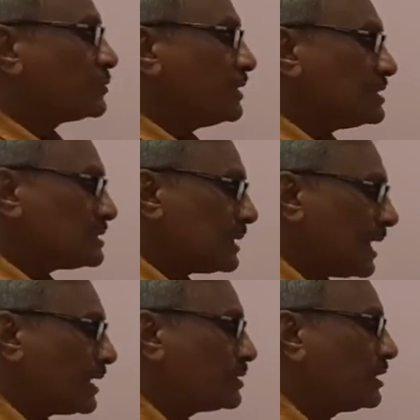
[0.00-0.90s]
means
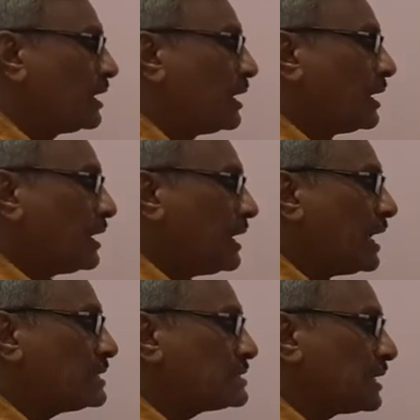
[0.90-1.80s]
that he
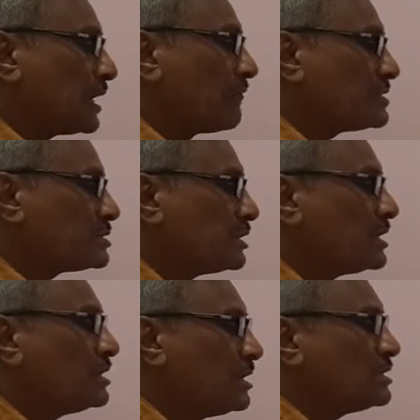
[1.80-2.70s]
has
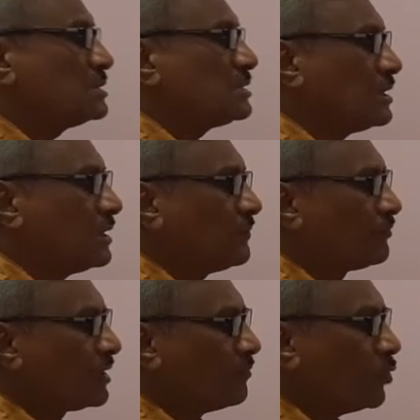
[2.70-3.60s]
requested this
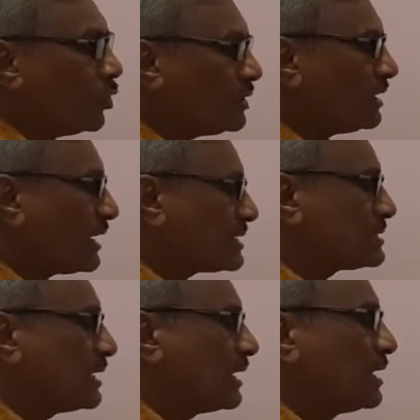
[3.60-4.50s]
Mohan
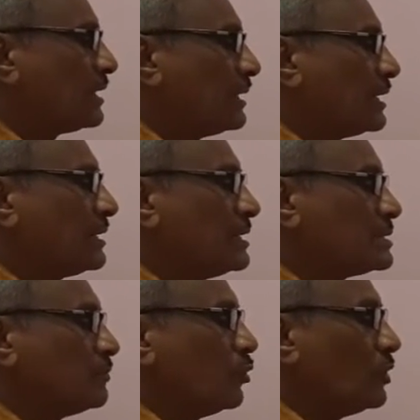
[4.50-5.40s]
Girase, that
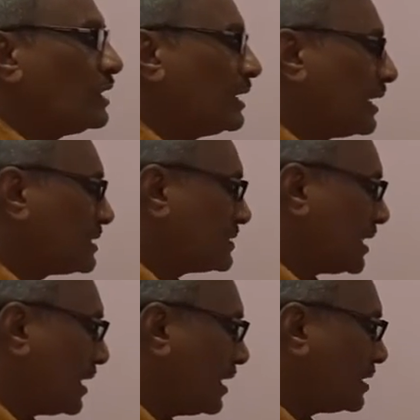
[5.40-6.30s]
this Mohan
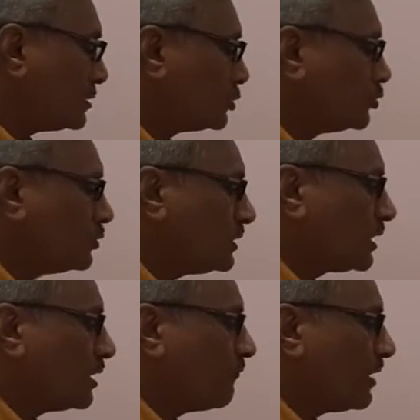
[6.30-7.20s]
Girase should
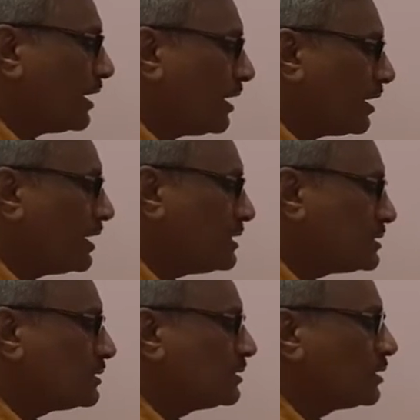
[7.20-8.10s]
convey
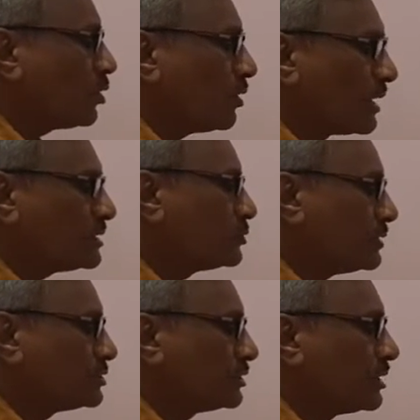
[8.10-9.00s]
his
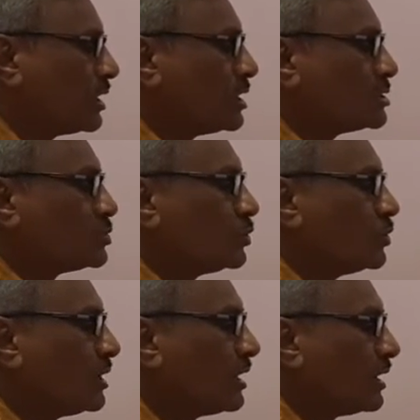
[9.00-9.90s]
congratulations
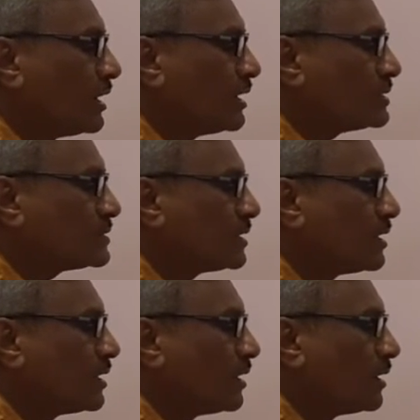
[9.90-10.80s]
to his
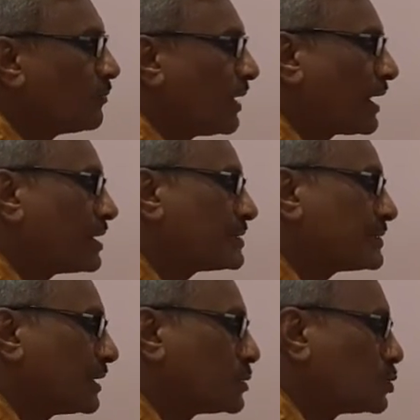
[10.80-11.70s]
parents
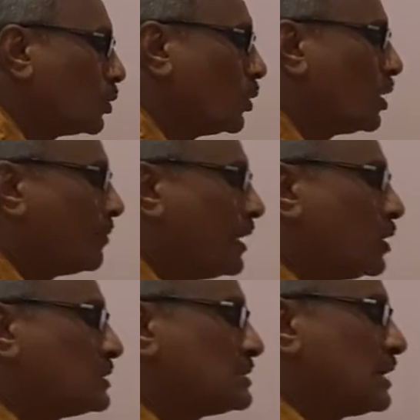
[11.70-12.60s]
also,
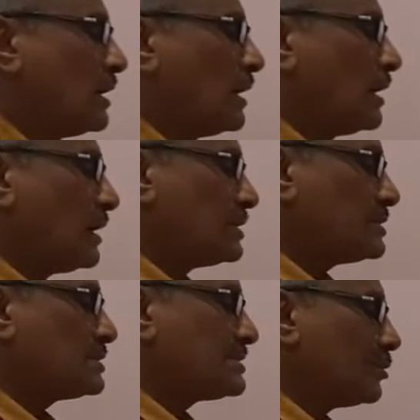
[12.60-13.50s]
because it
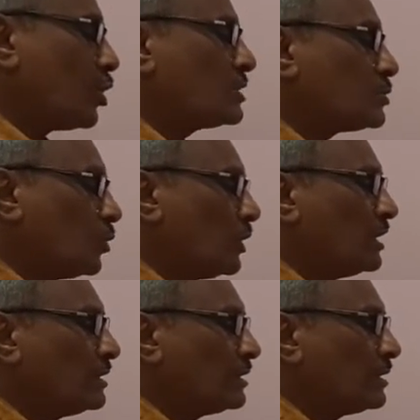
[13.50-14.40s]
is not
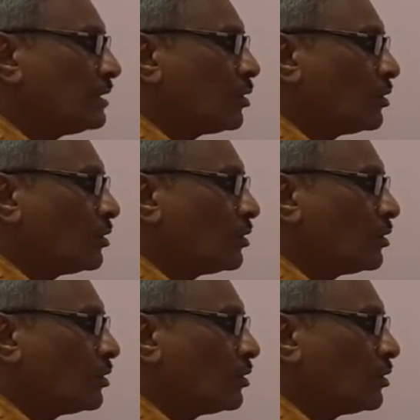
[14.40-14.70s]
only the